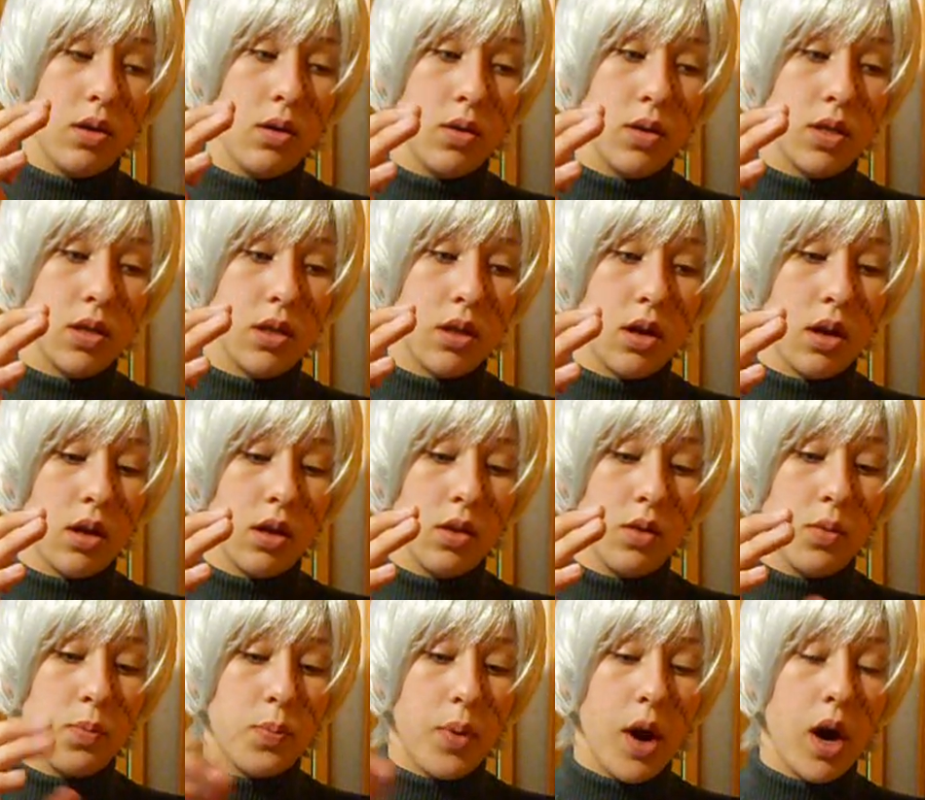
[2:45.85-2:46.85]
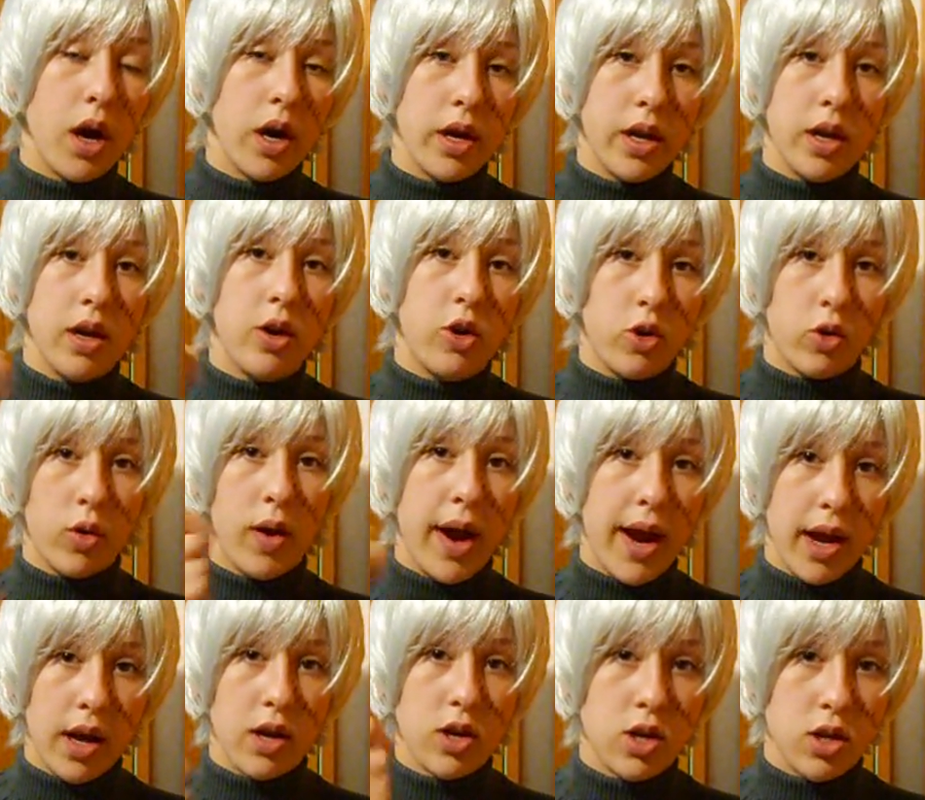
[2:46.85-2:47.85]
what's it called? Party
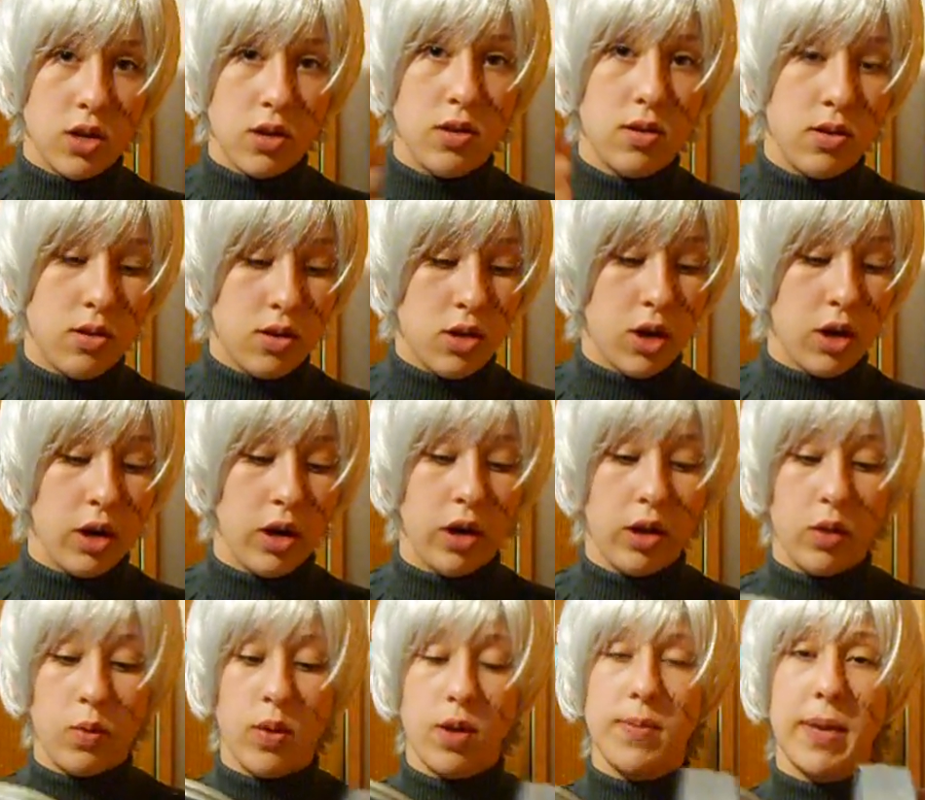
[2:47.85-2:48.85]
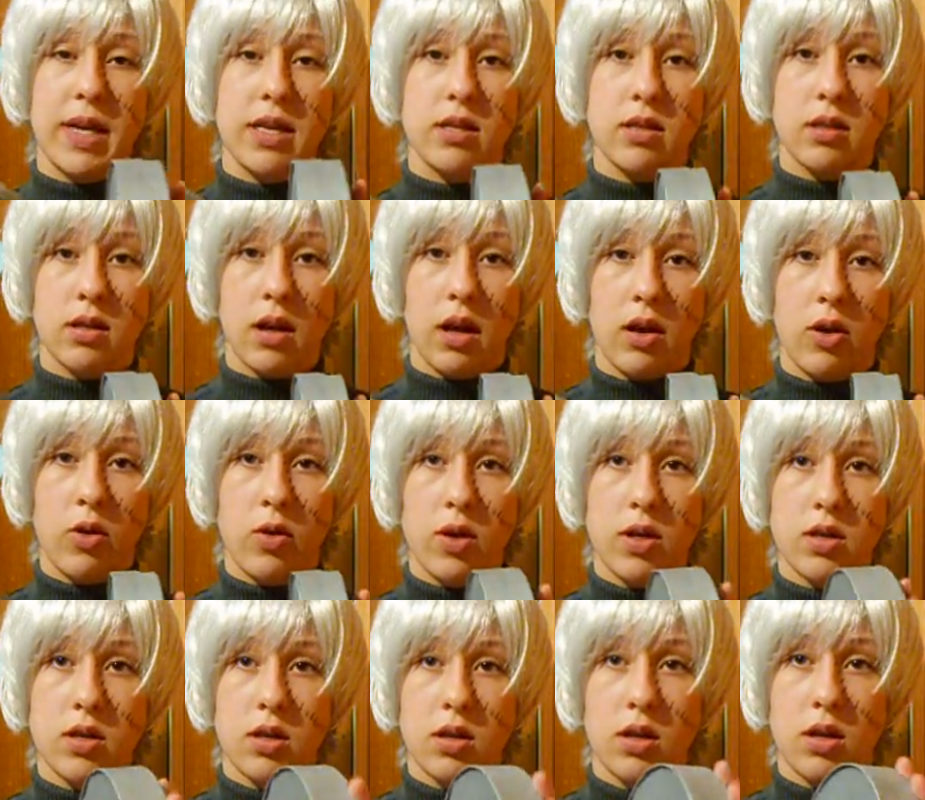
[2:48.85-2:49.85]
crank turner, the one that makes this kind of
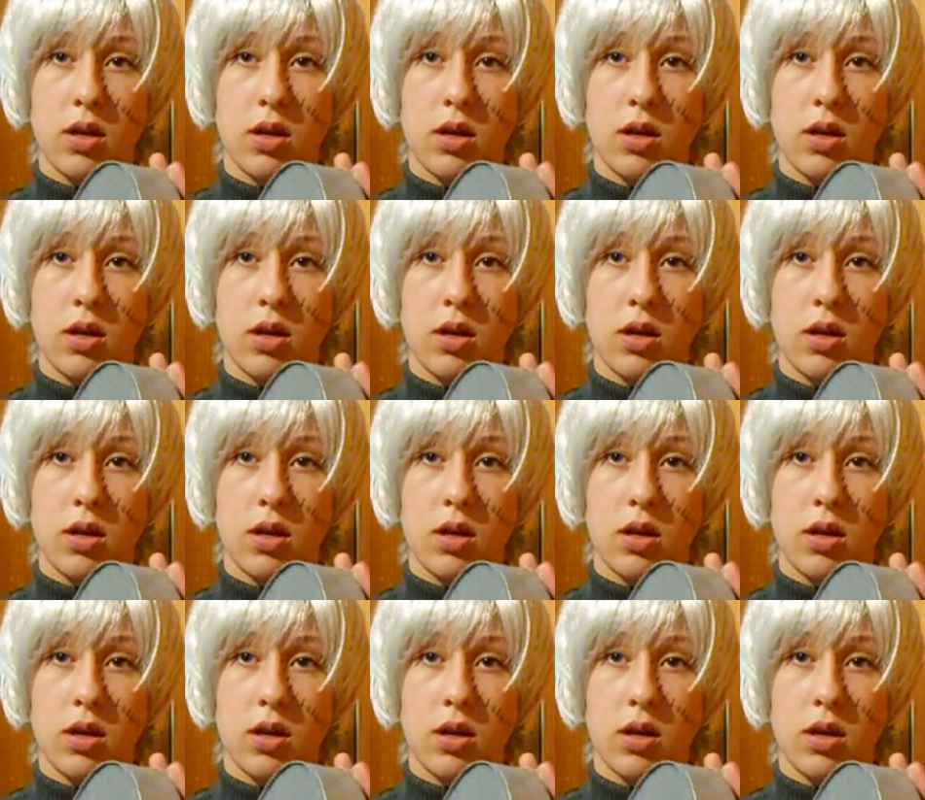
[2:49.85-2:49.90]
noise.